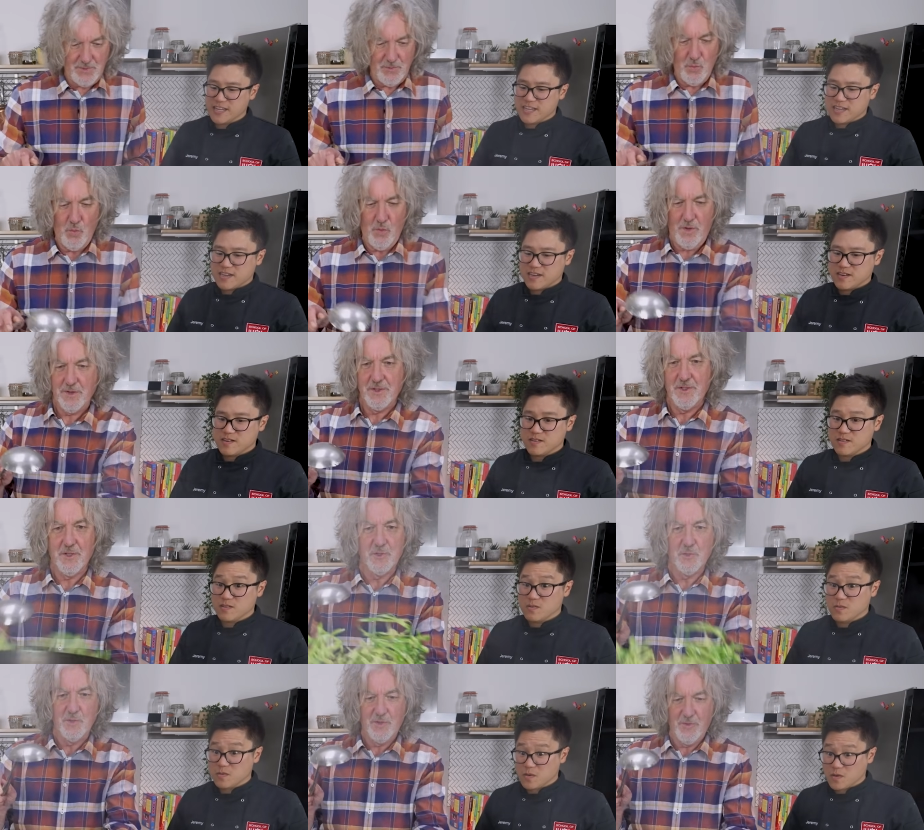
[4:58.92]
Speaker 1: A wok
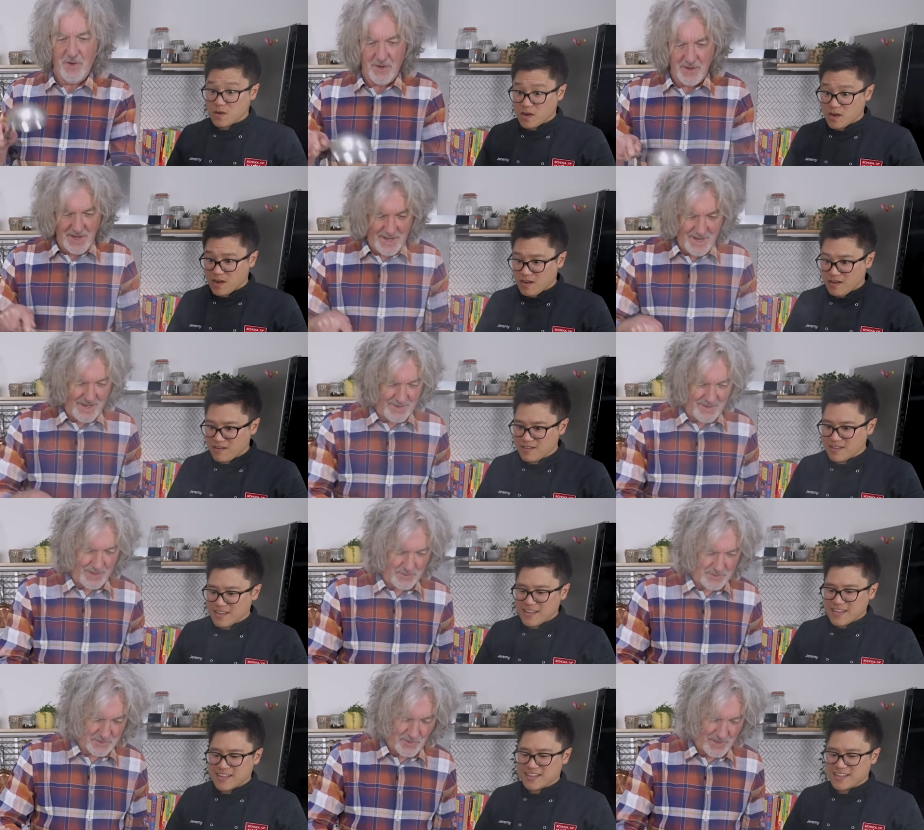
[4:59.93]
toss with the wrong hand,
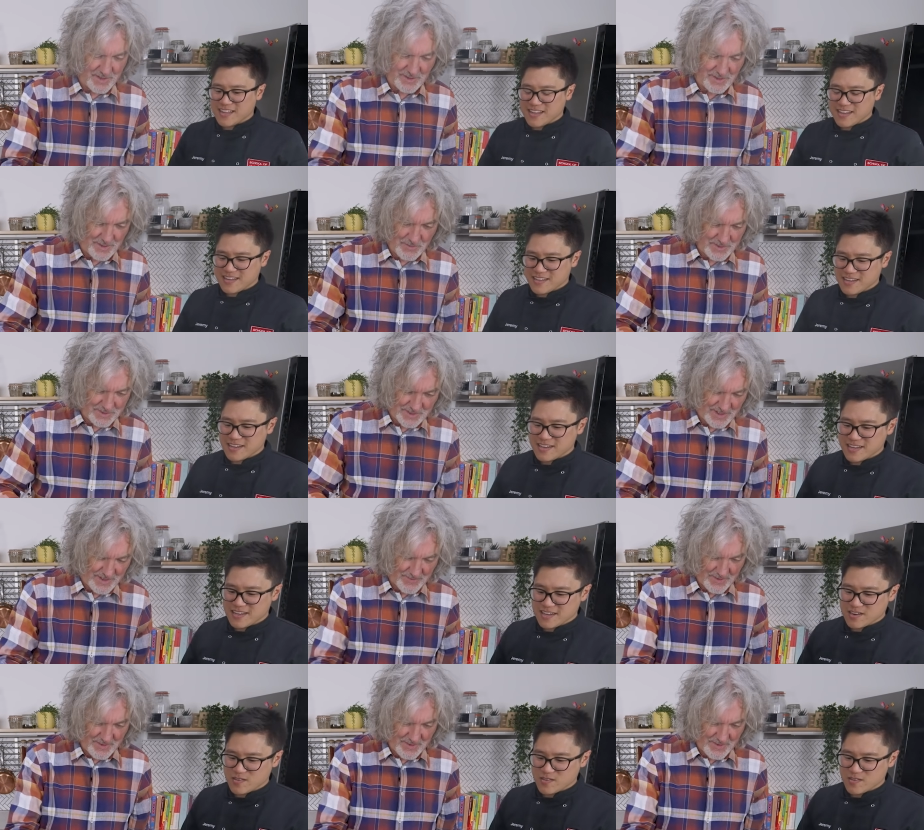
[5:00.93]
that was quite okay, good, yeah, wasn't it? Yeah,